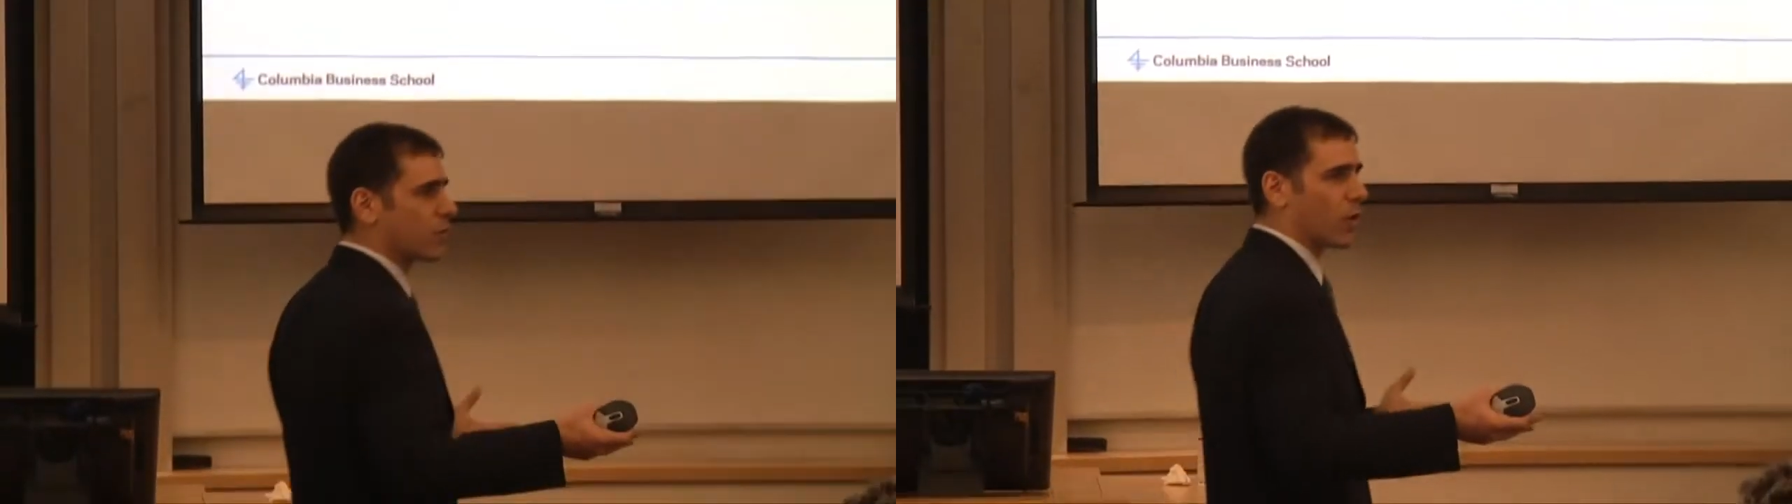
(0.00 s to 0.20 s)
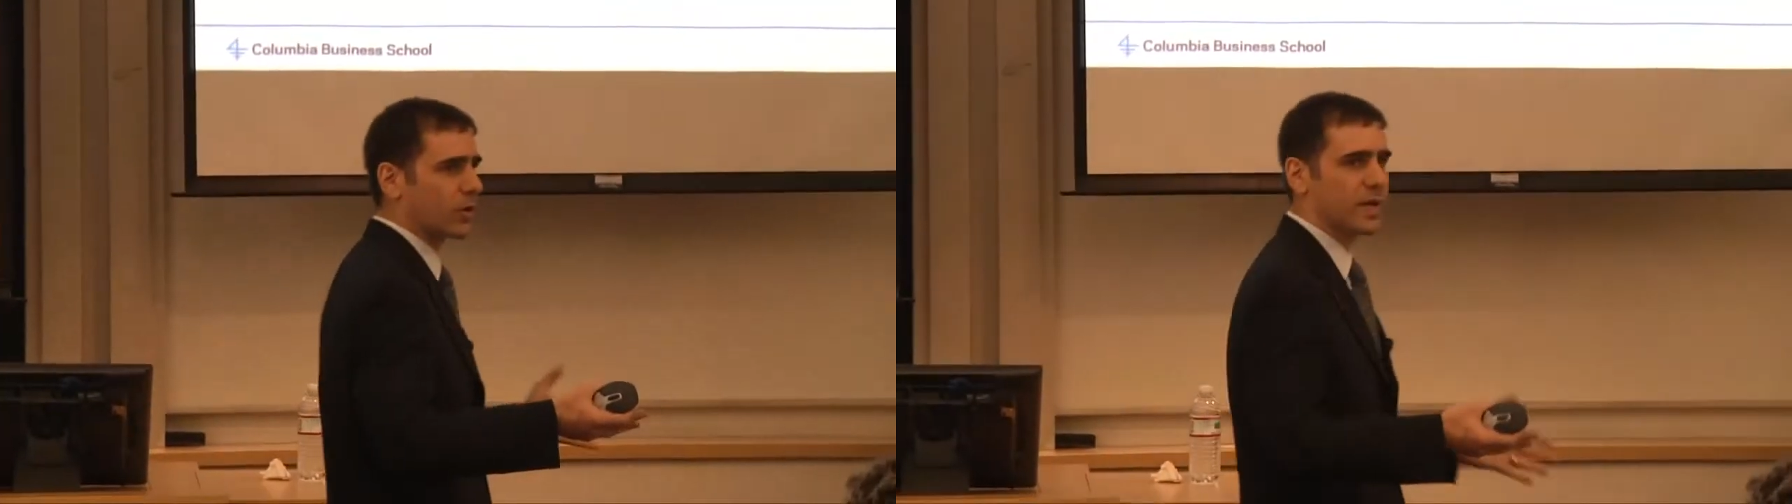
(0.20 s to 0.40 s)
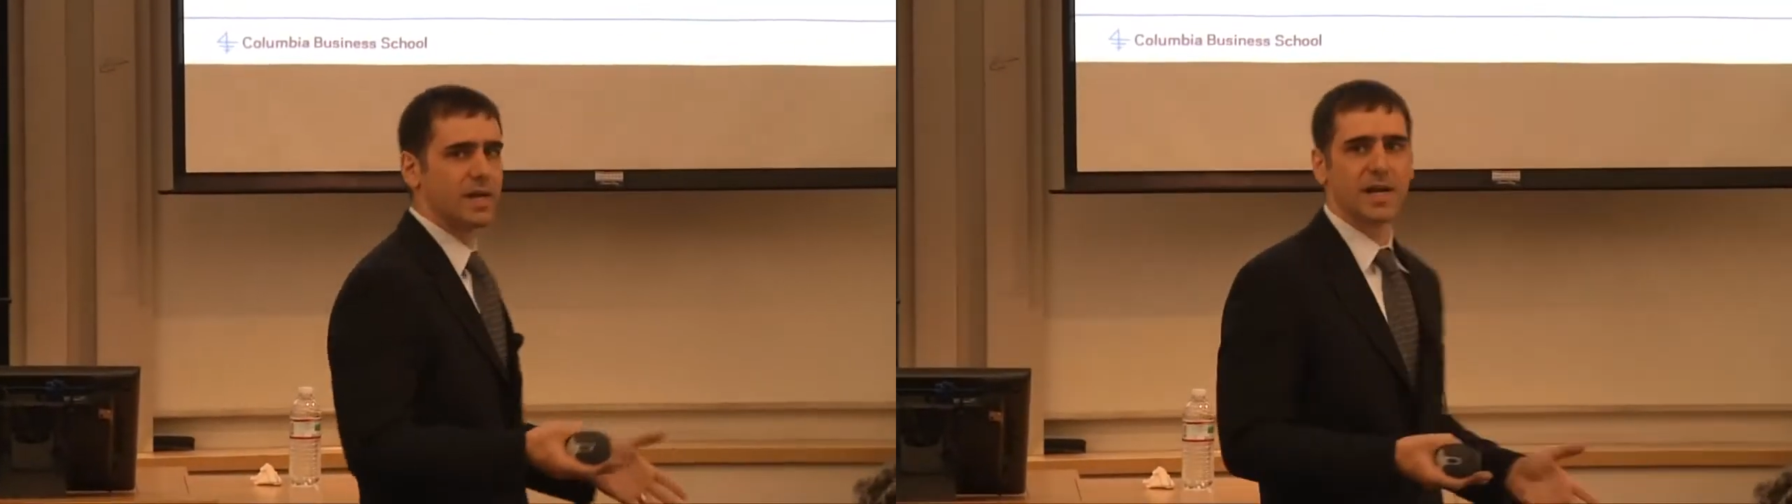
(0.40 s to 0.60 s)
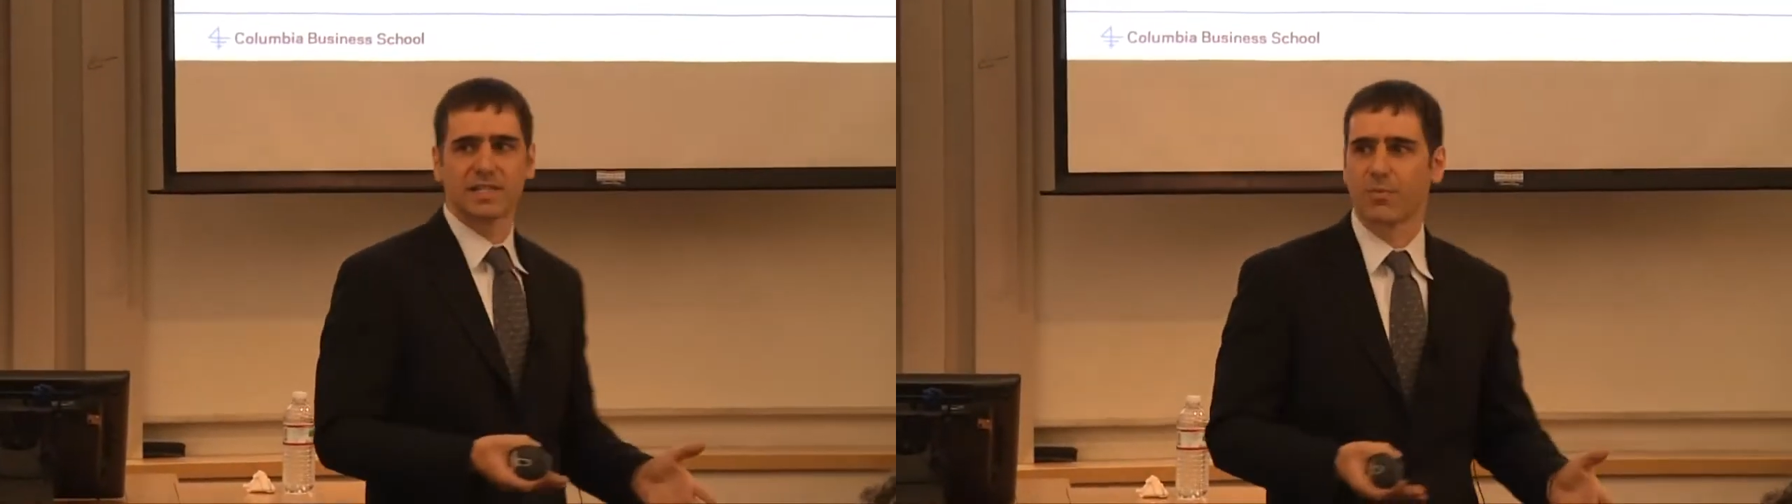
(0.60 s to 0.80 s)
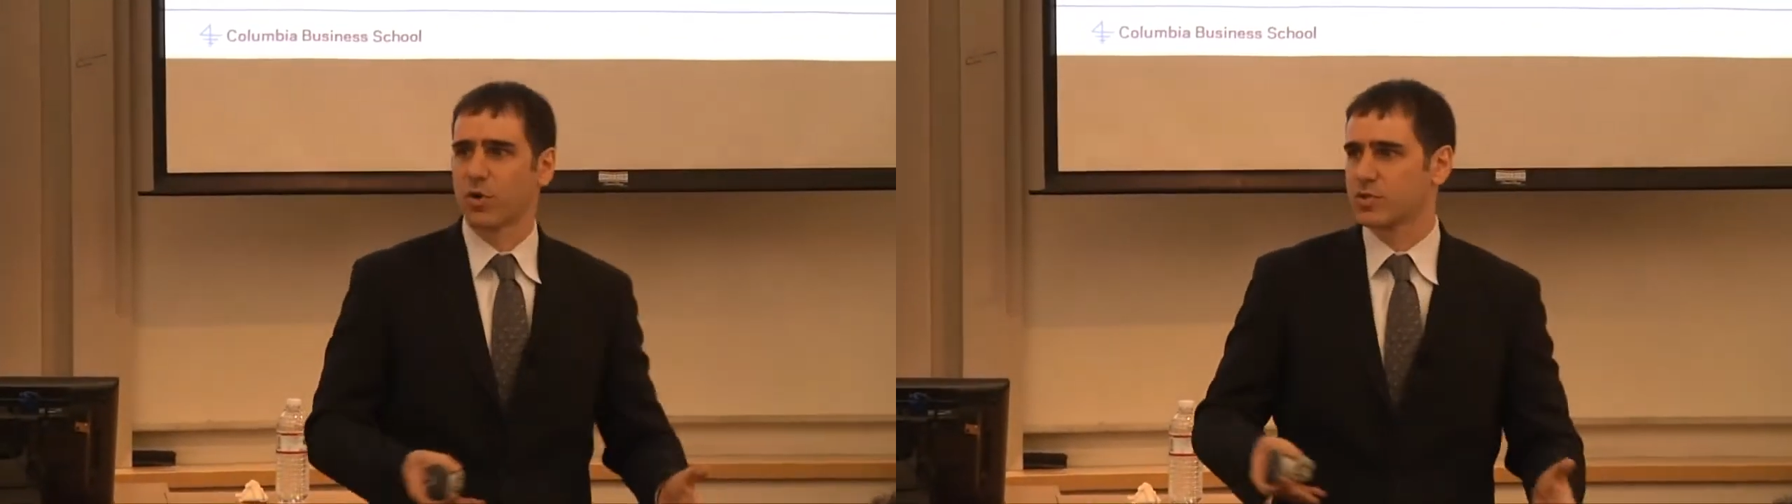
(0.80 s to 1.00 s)
world, as
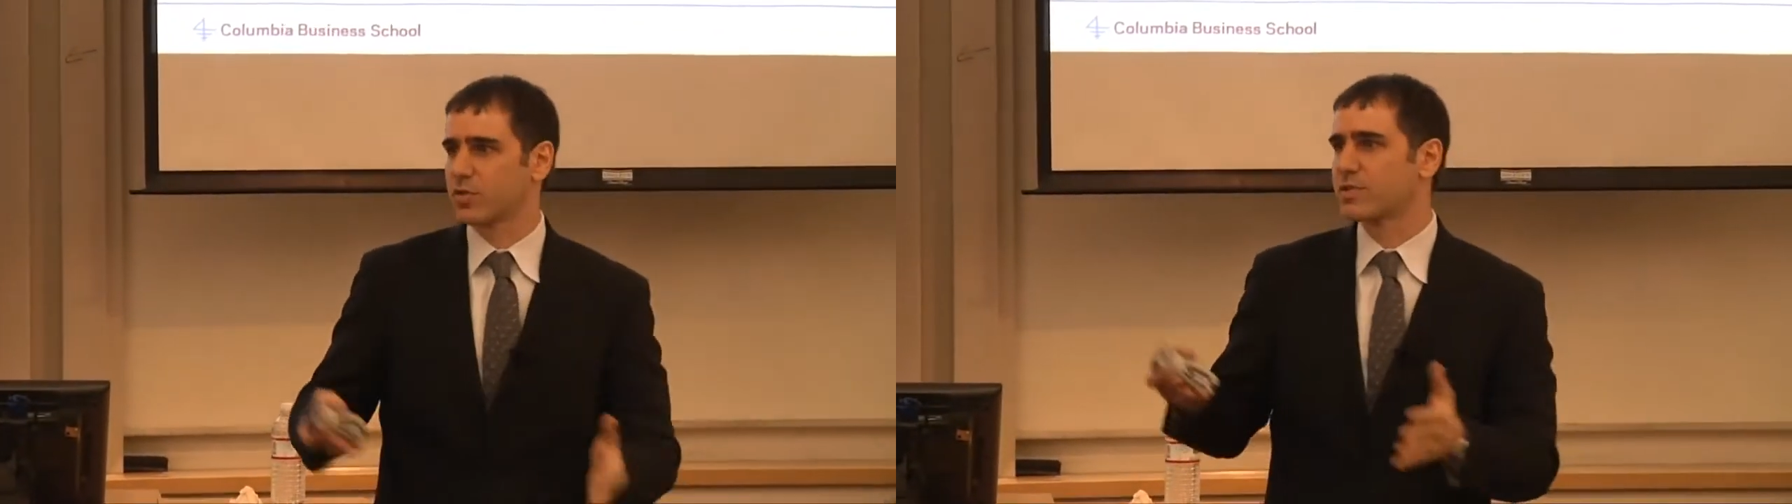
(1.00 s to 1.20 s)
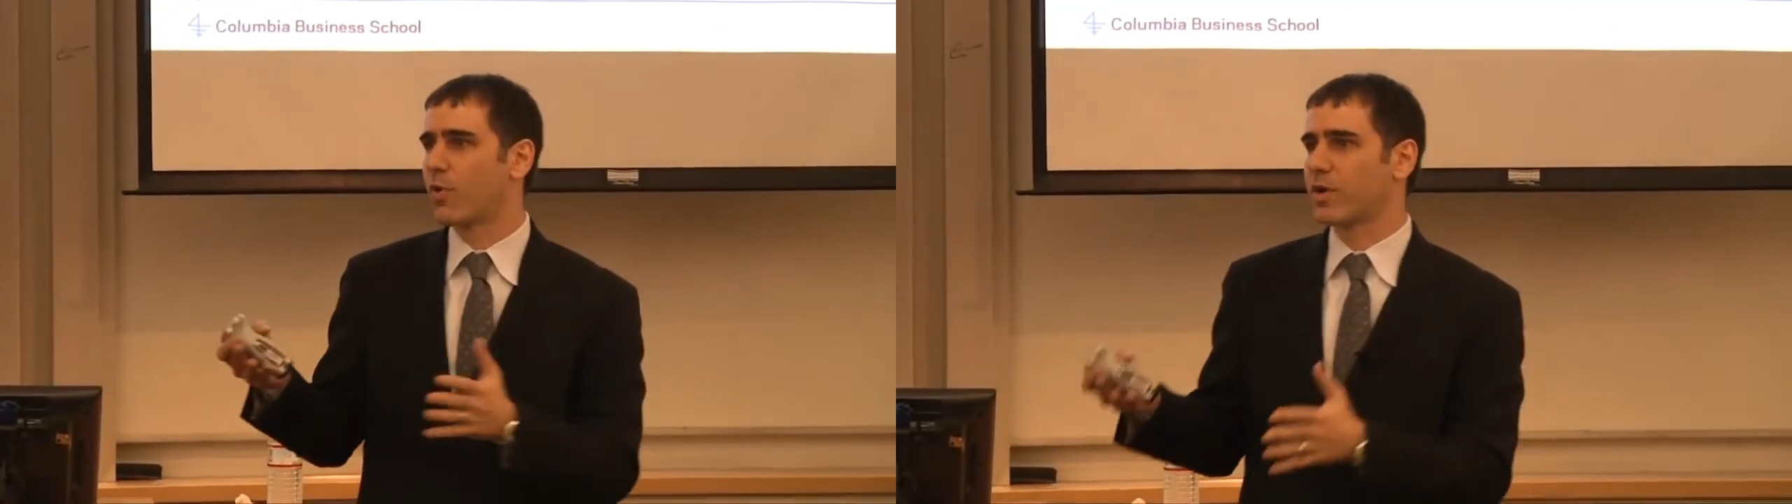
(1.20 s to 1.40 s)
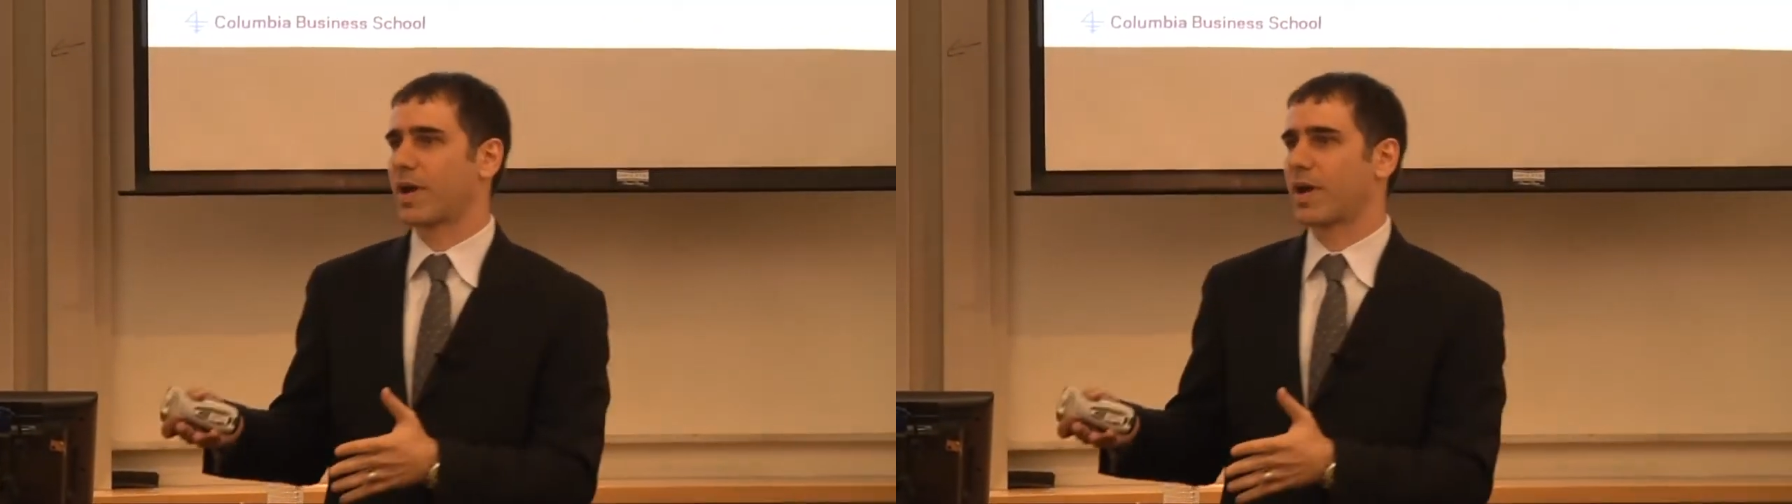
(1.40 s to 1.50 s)
opposed to small